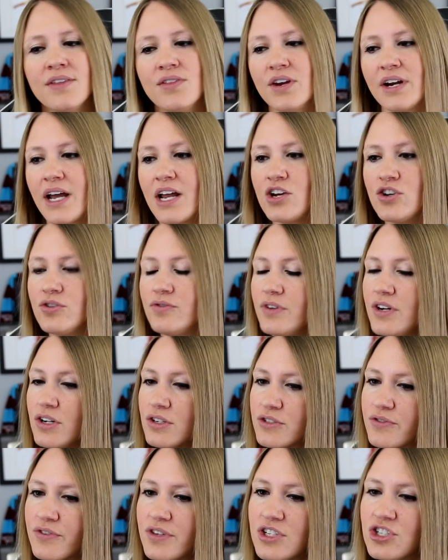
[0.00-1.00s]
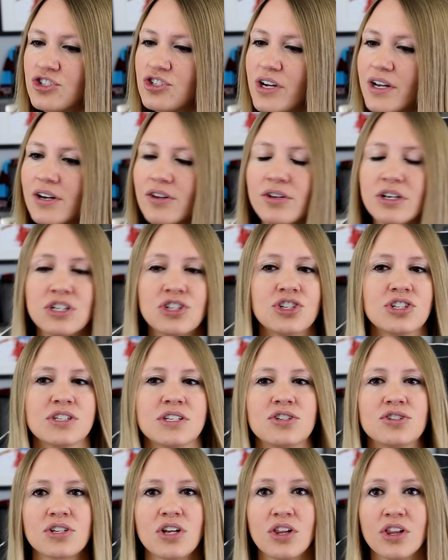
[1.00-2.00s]
then I gotta do videos for this channel. It's just
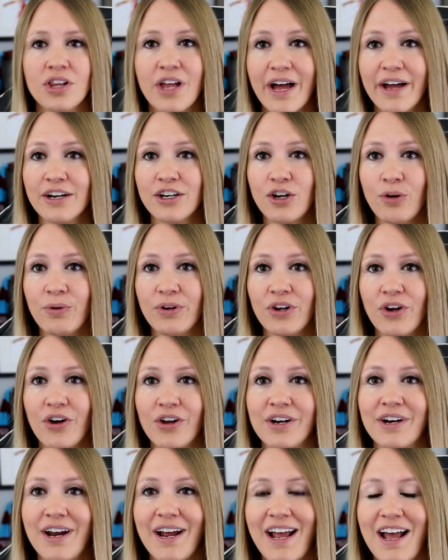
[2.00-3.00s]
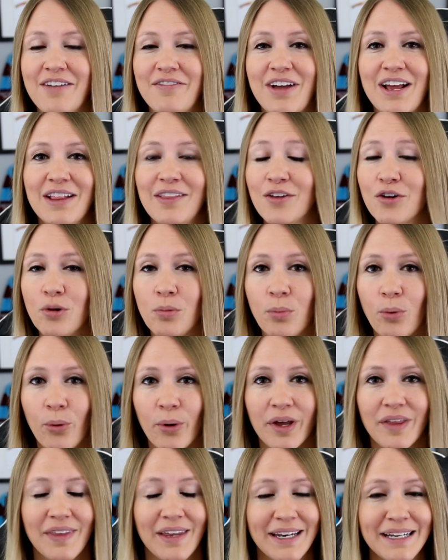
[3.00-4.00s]
there's a lot going on, and I have a little
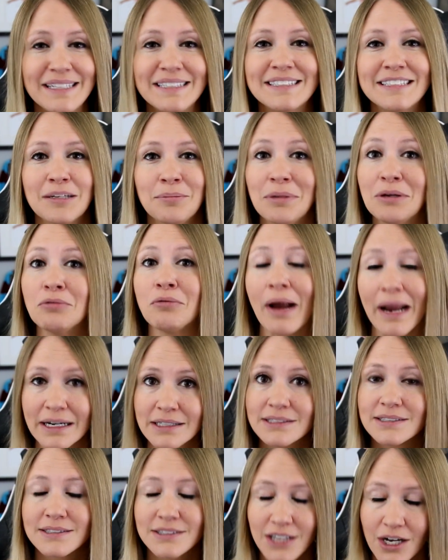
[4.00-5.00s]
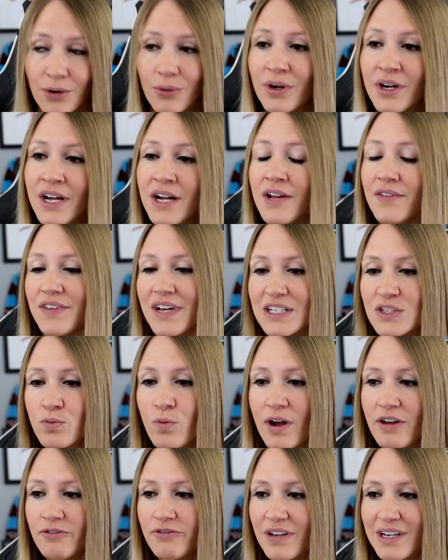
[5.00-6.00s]
boy that needs to be raised. So that's
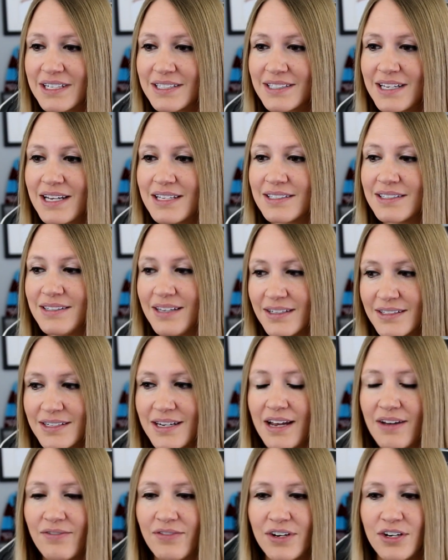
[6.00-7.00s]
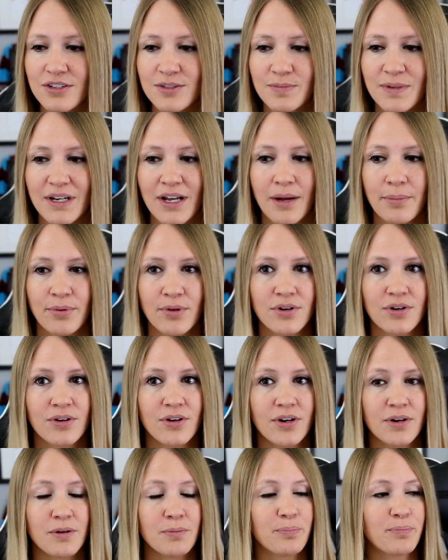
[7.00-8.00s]
why Fangs Says doesn't have videos being uploaded
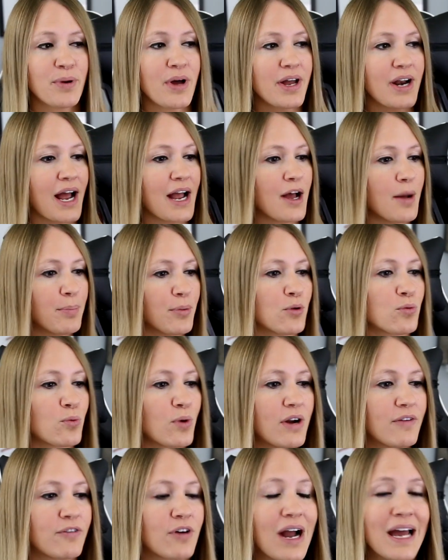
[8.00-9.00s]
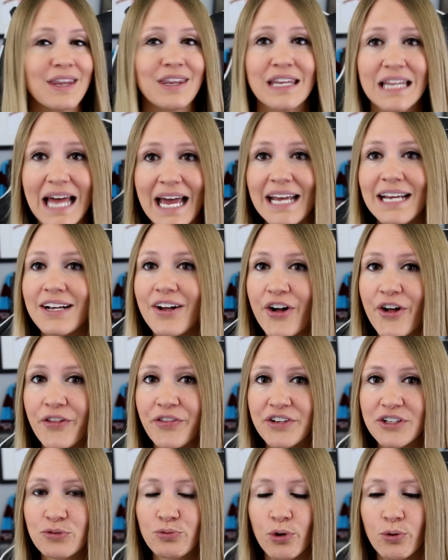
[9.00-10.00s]
on it, but I upload whatever I'd like
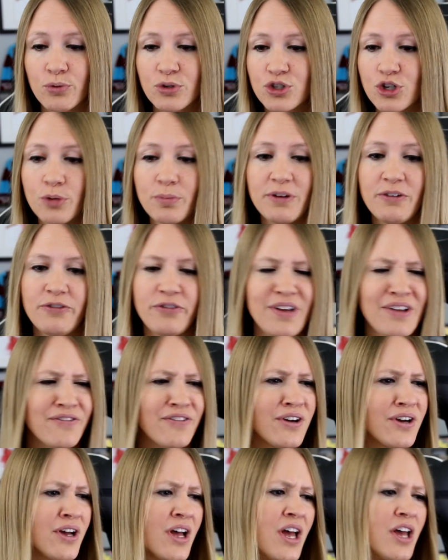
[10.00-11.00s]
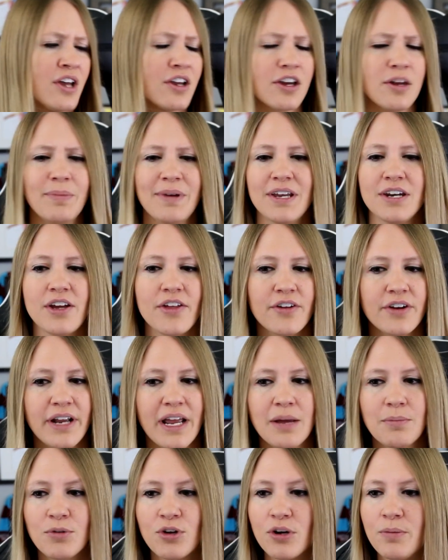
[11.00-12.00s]
on this one, which could be FIFA, could be another
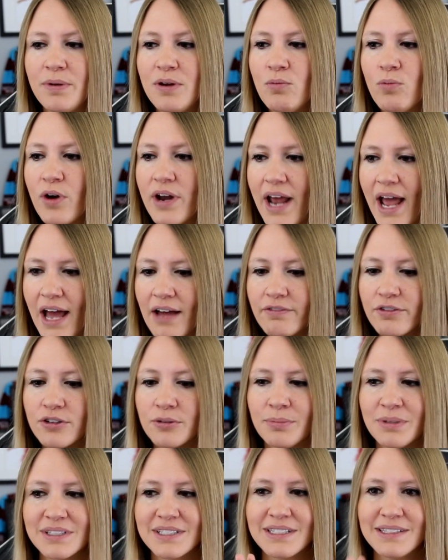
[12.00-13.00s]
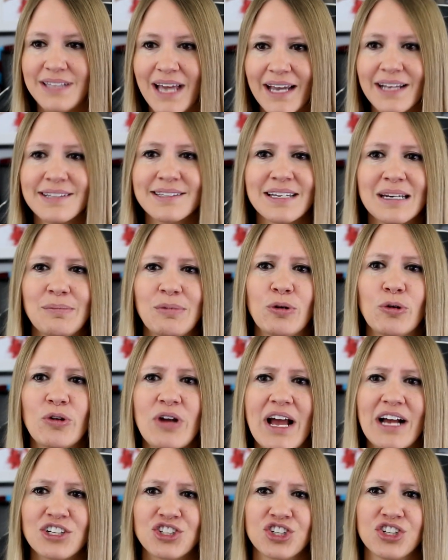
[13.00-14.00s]
game, could be whatever. But today it's gonna be a
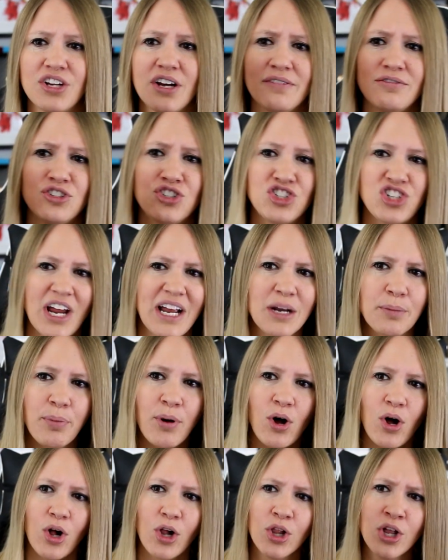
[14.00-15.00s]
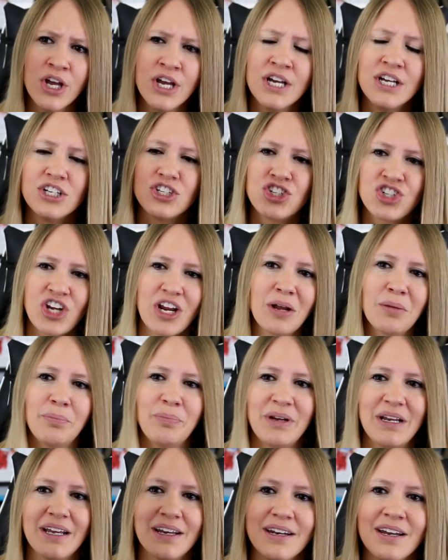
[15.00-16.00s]
reaction of Jake Paul
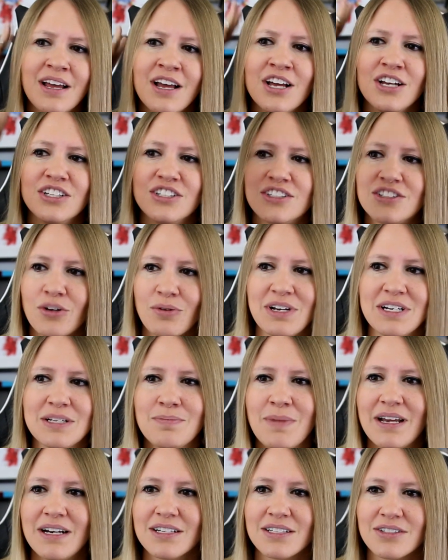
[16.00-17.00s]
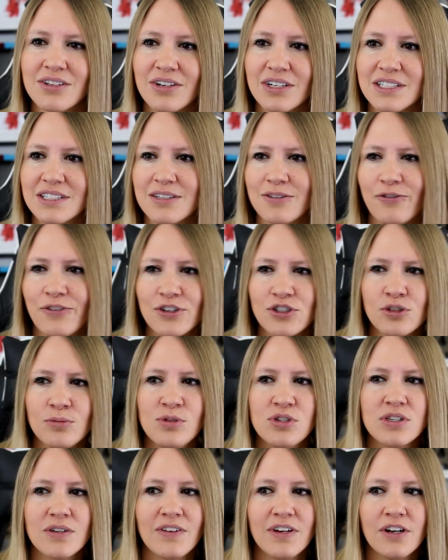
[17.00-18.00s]
Champion. So he's made a song. It's his official
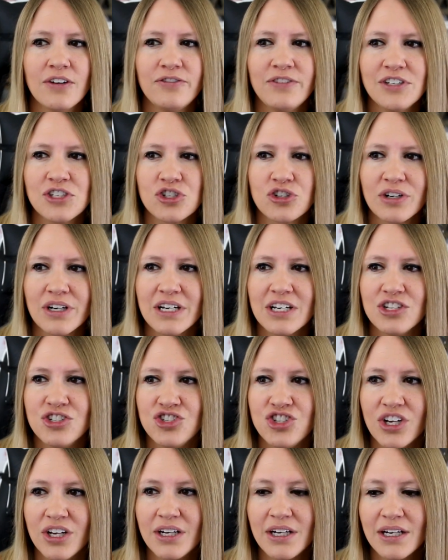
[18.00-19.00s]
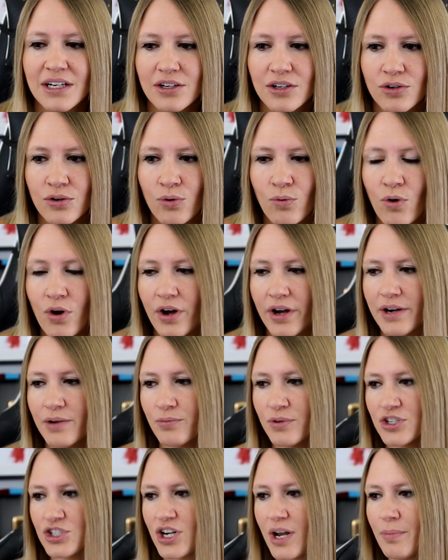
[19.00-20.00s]
music video featuring Jitt and Quan,
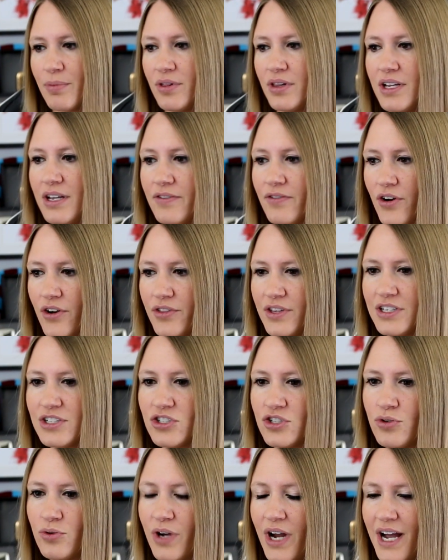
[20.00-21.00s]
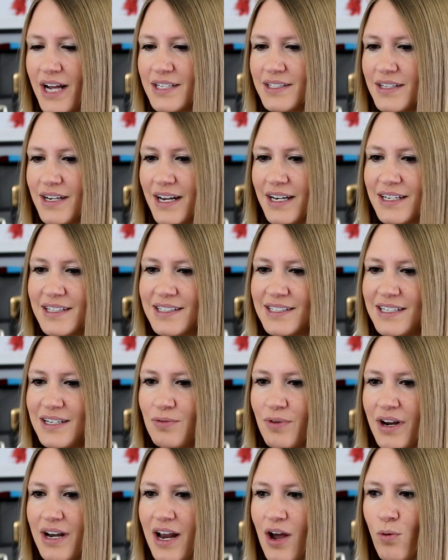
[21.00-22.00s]
which I believe are these two guys that I can see
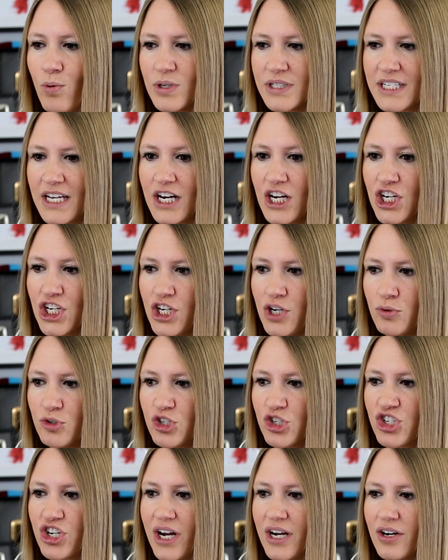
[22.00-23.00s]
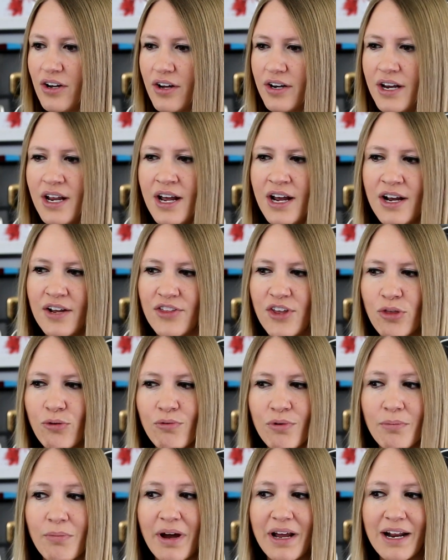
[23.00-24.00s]
right now. One's got a huge chain on. The other
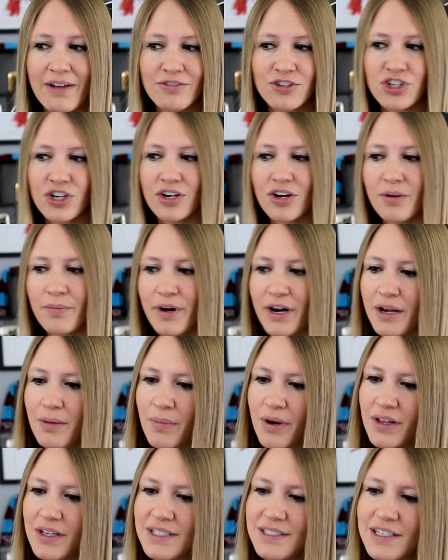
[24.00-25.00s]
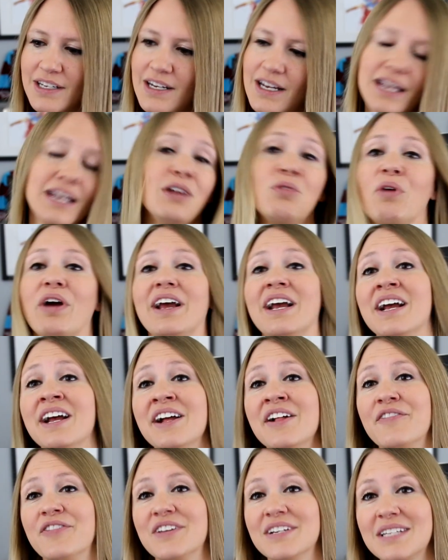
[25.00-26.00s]
one might have a chain on, but I can barely see it anyway.
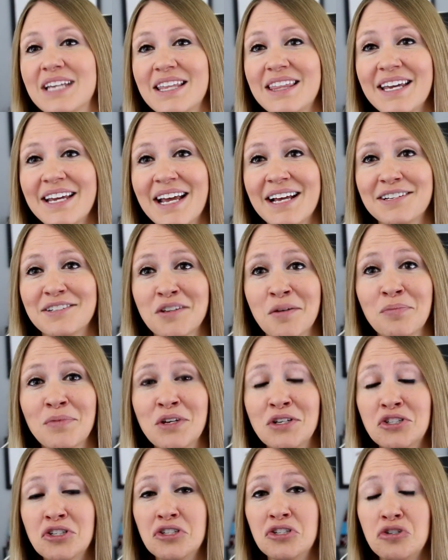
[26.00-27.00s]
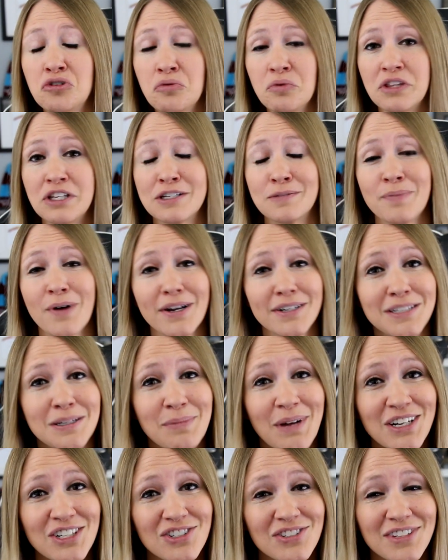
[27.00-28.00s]
This, I think, has something to do with his boxing
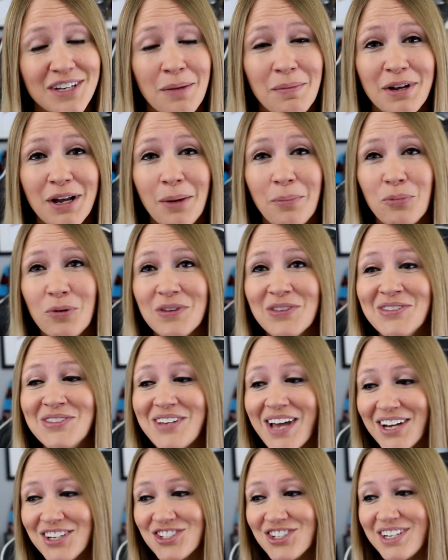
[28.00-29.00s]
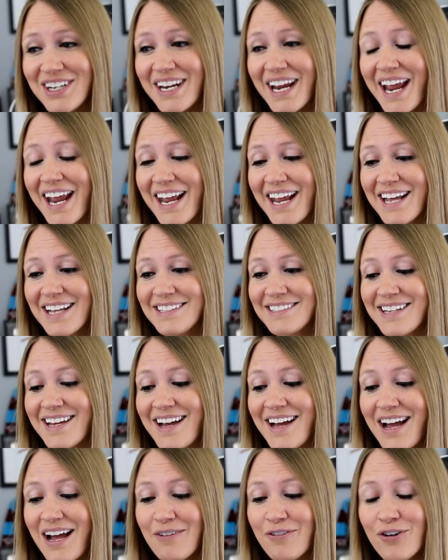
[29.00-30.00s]
match that's coming up with Deji, and
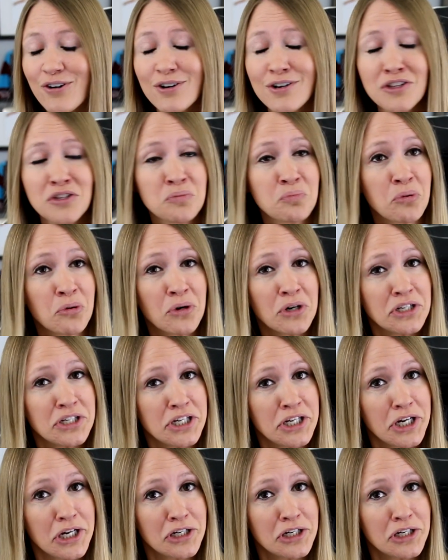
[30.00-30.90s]
I've heard it's pretty